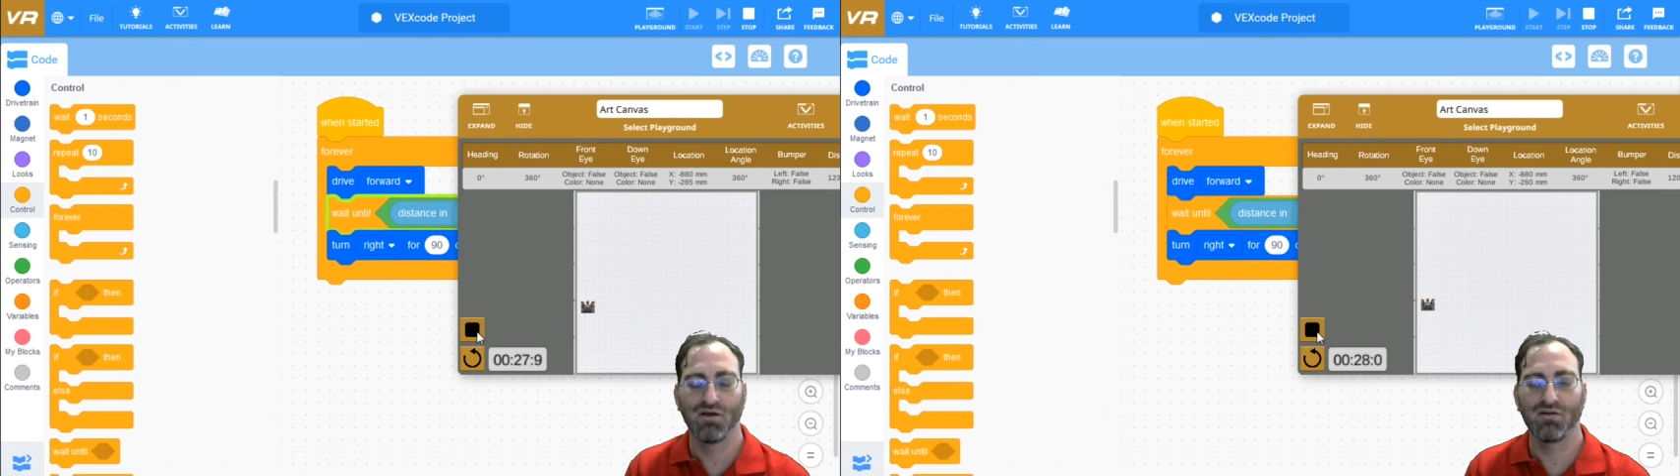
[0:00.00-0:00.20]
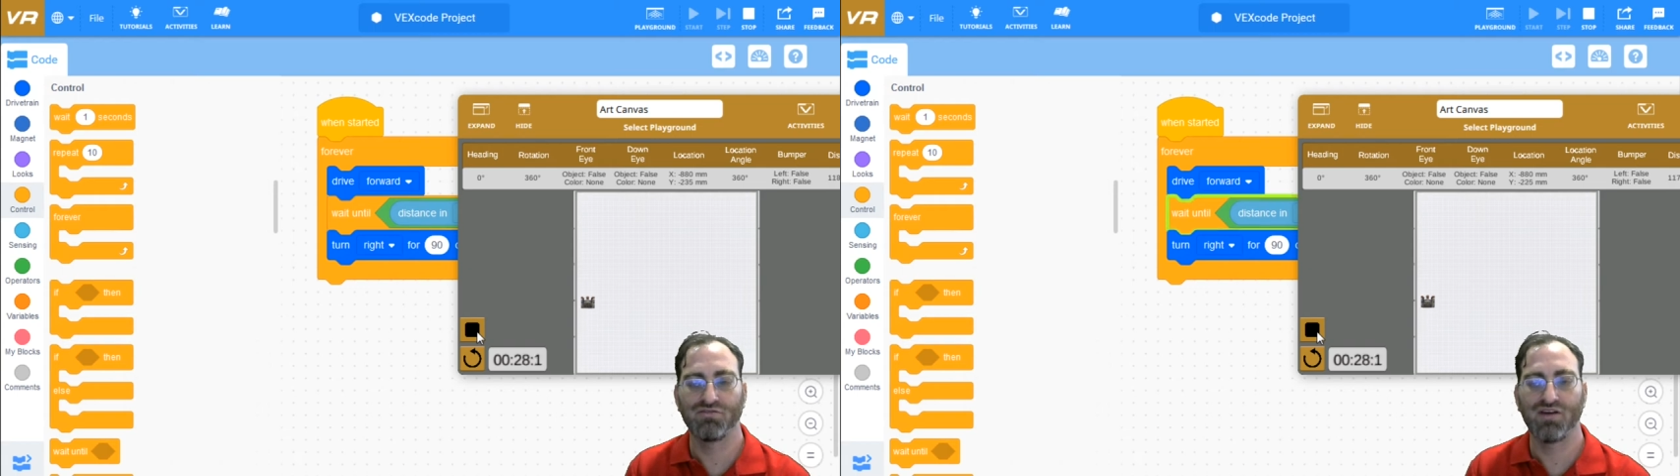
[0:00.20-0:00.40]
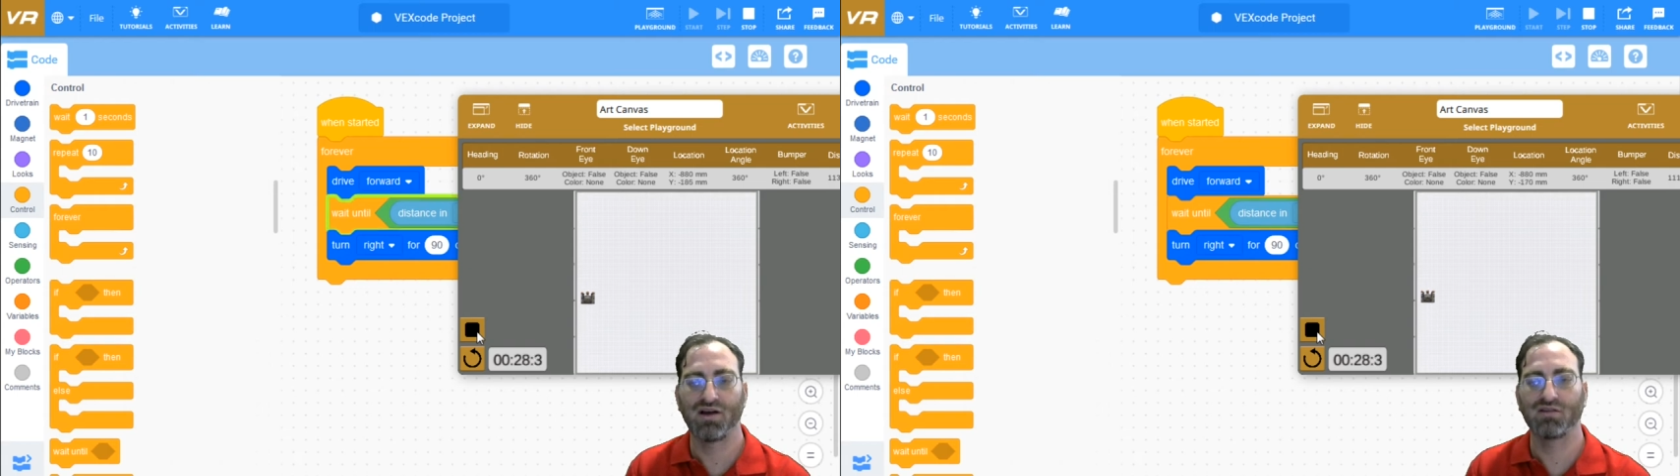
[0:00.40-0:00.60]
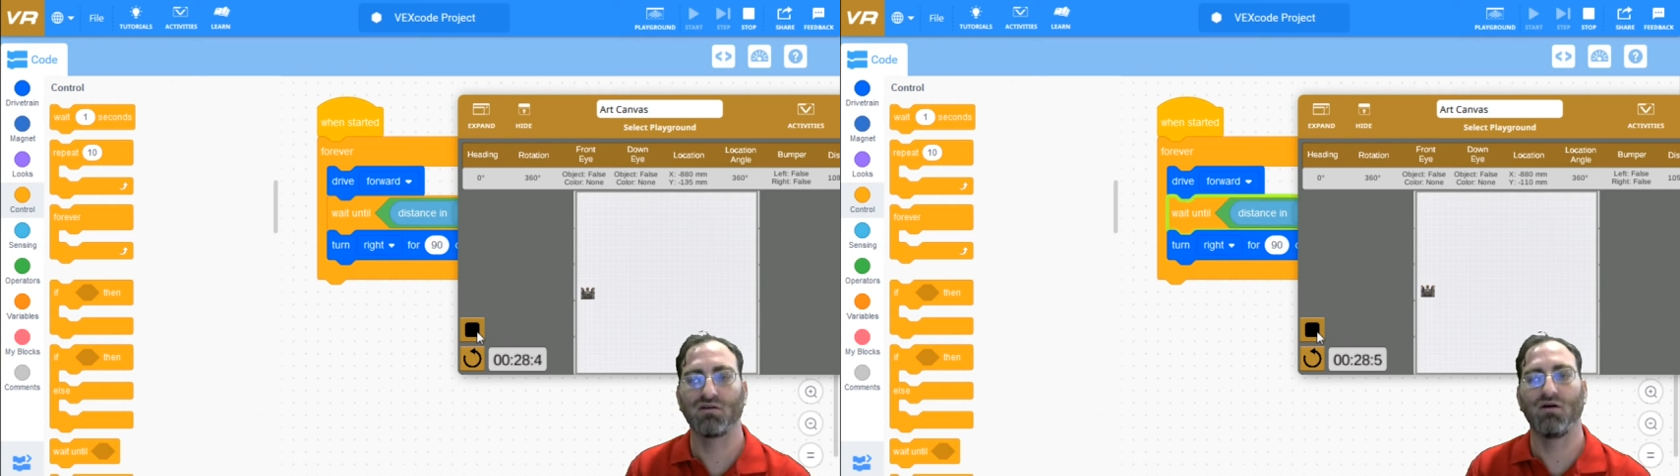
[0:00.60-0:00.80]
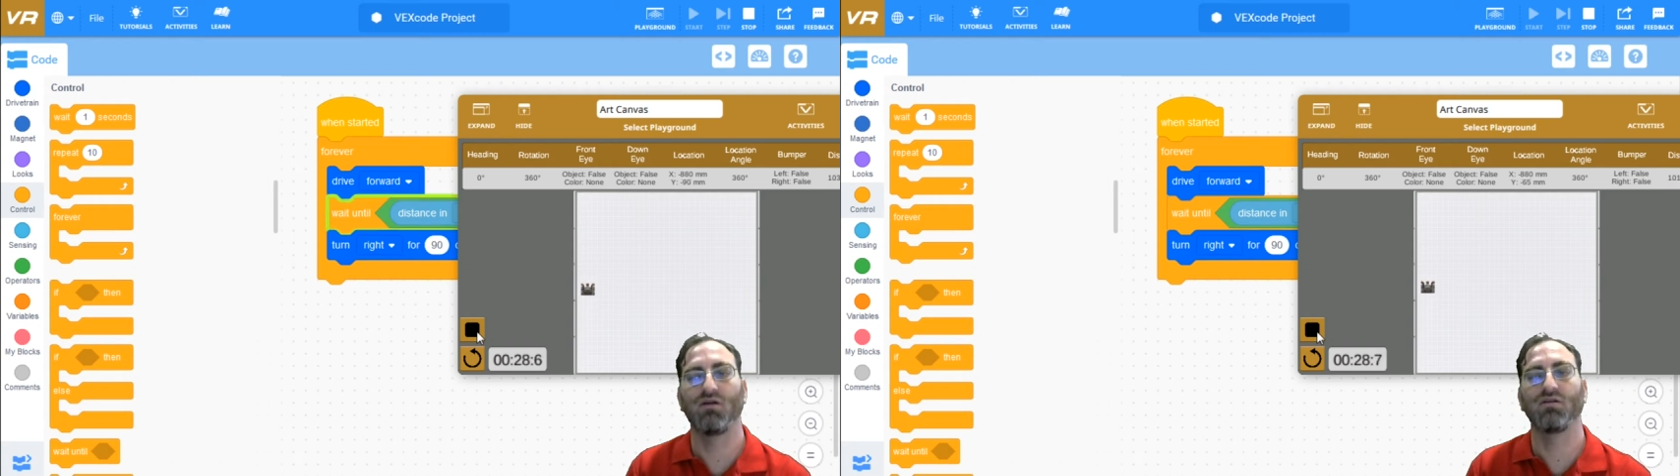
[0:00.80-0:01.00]
In fact,
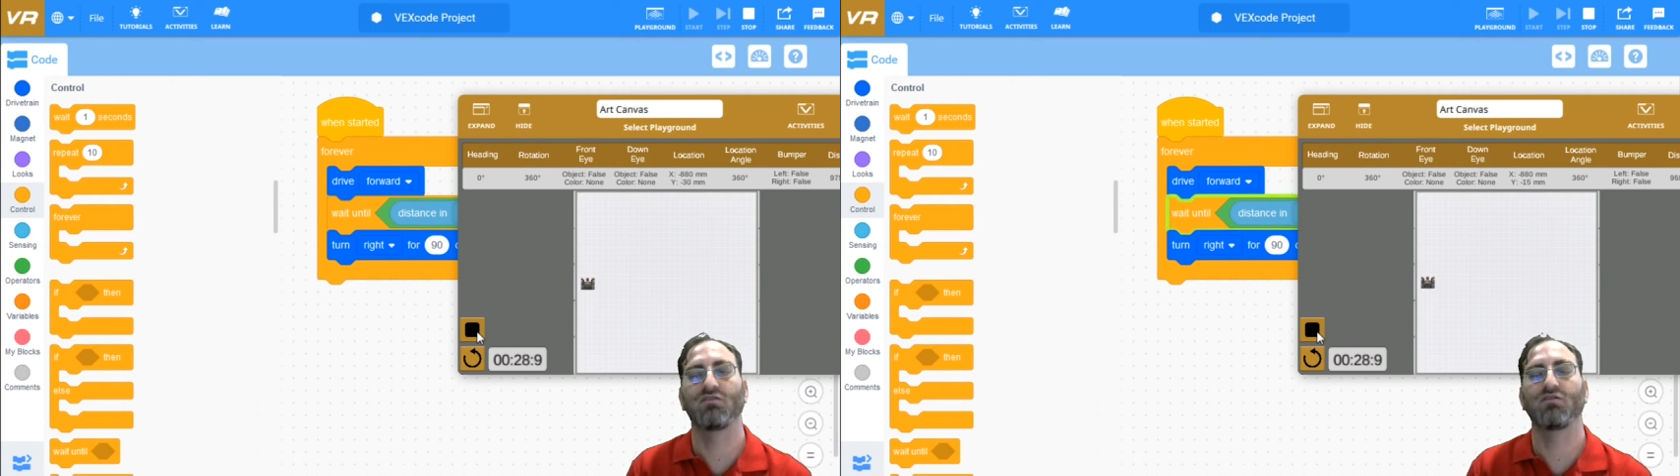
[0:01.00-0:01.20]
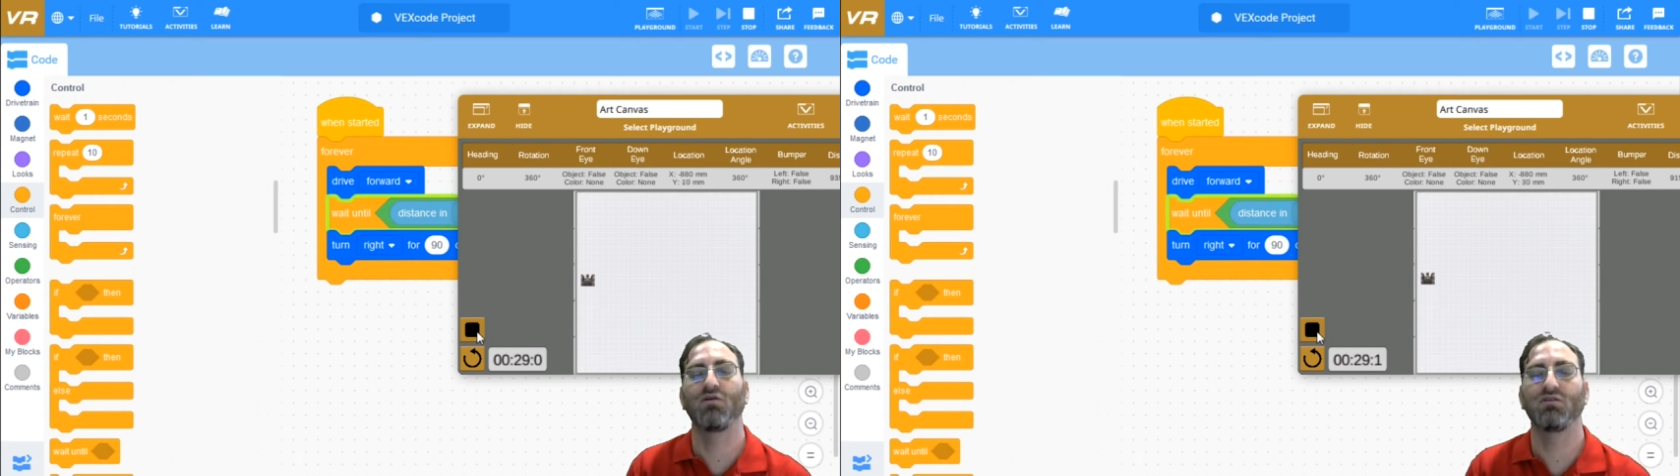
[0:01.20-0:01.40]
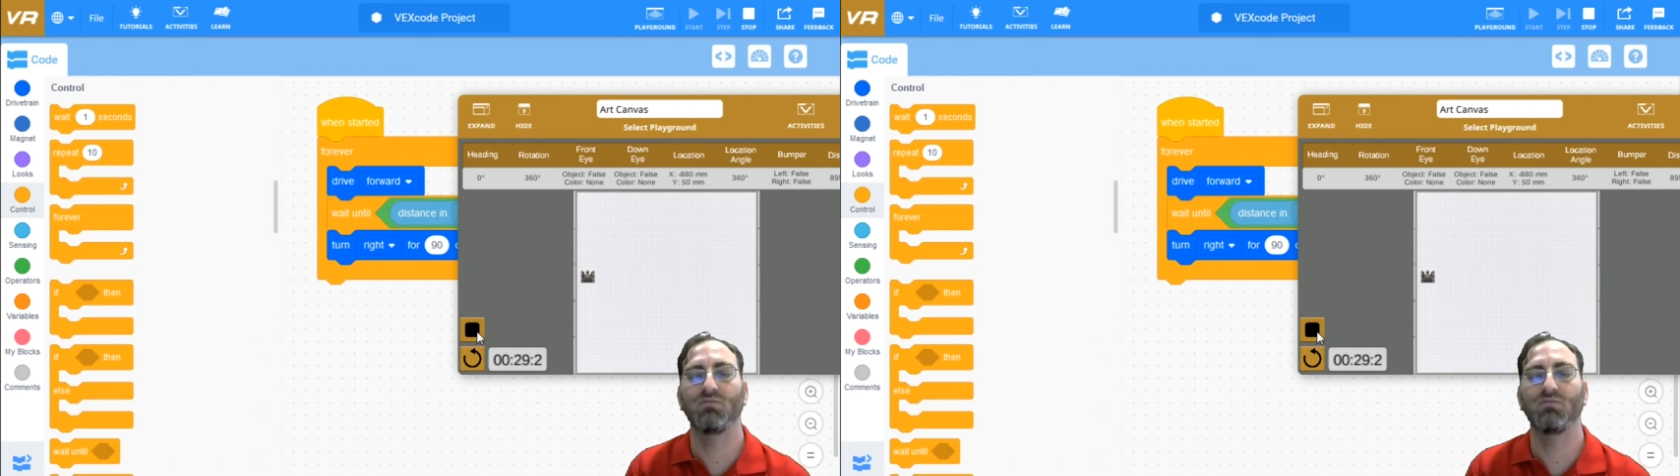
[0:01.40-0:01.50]
all it's going